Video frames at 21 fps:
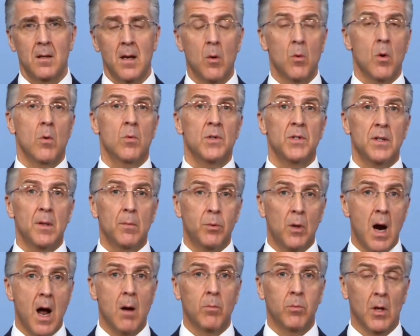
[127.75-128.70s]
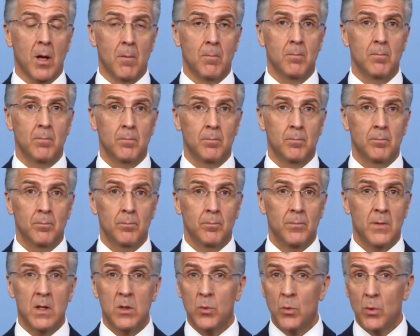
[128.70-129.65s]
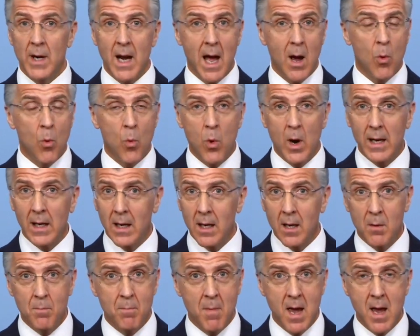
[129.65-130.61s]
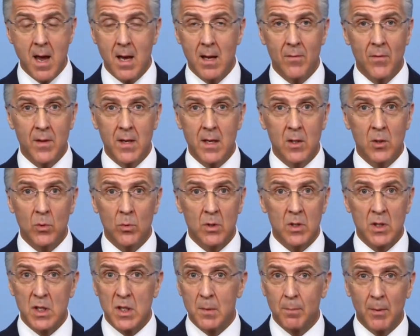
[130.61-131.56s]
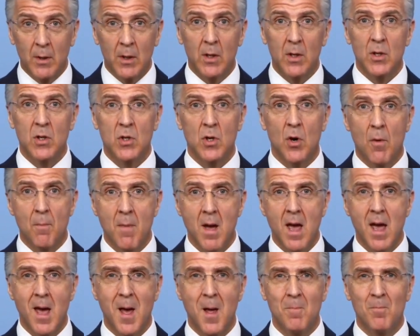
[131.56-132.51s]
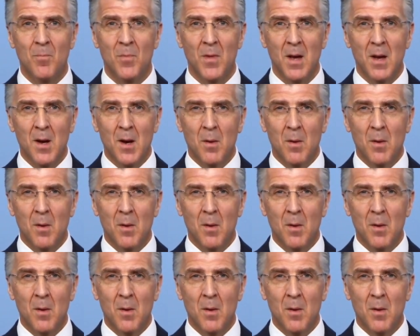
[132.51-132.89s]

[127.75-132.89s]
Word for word: Now, what was the problem? These were not wicked men, these were spiritual men.